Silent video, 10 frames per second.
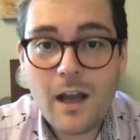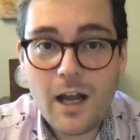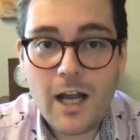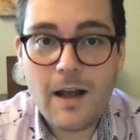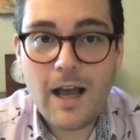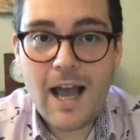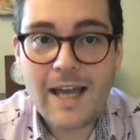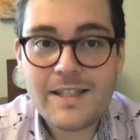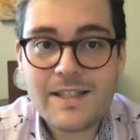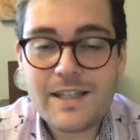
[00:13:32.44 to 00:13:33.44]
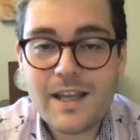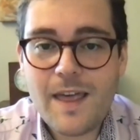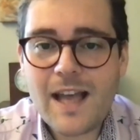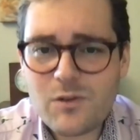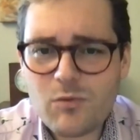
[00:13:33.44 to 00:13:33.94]
And
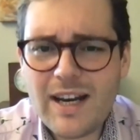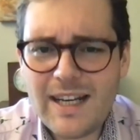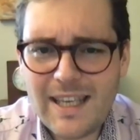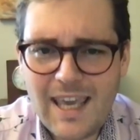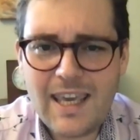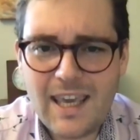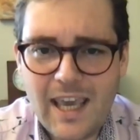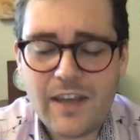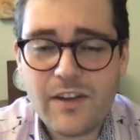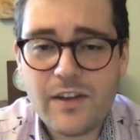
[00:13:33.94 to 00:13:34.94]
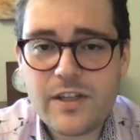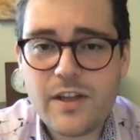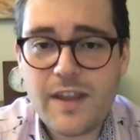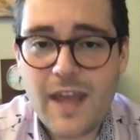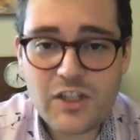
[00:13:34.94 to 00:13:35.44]
that's really key here,
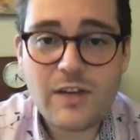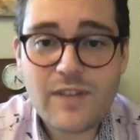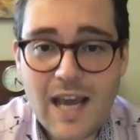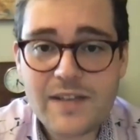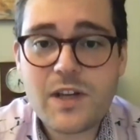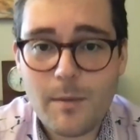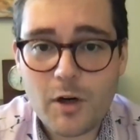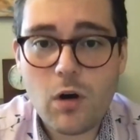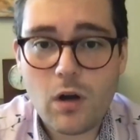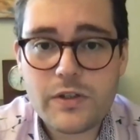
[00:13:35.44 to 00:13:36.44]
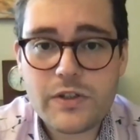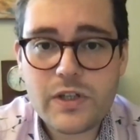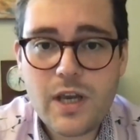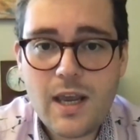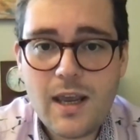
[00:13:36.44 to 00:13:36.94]
that shift has come across.
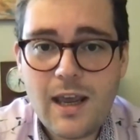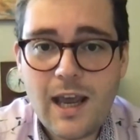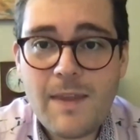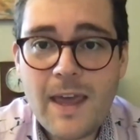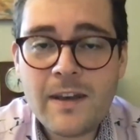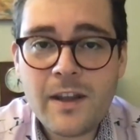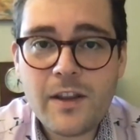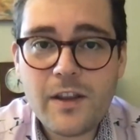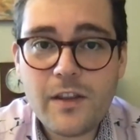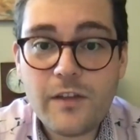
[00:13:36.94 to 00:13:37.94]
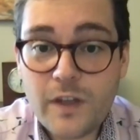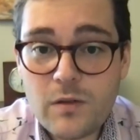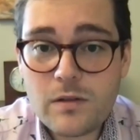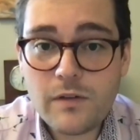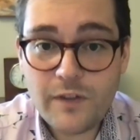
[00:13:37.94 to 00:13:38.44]
And then the
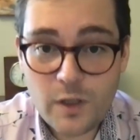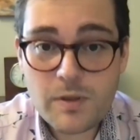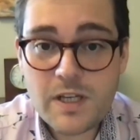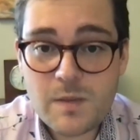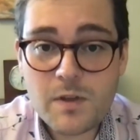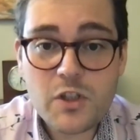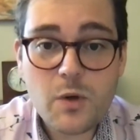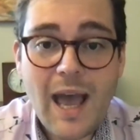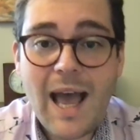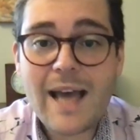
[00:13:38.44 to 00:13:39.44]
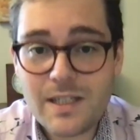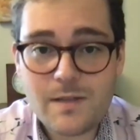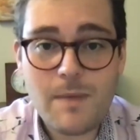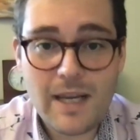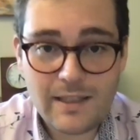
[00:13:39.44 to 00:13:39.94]
few participants who
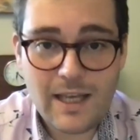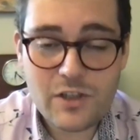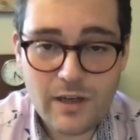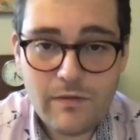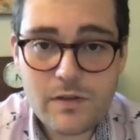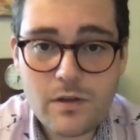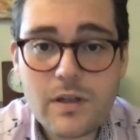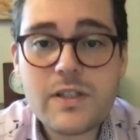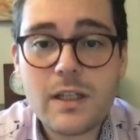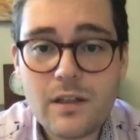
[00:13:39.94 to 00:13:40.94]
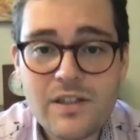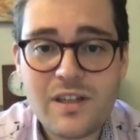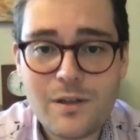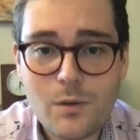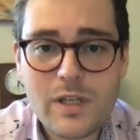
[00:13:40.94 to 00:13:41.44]
hadn't made that shift, who could still
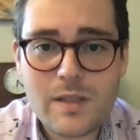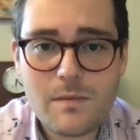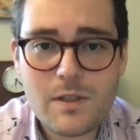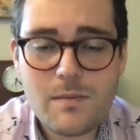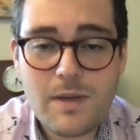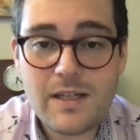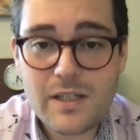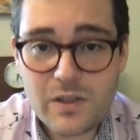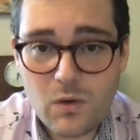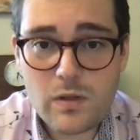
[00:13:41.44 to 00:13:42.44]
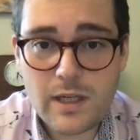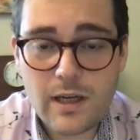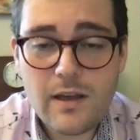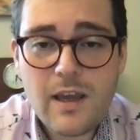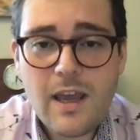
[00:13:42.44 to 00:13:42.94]
consider autism to be a
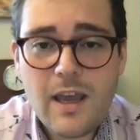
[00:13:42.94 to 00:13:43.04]
disorder,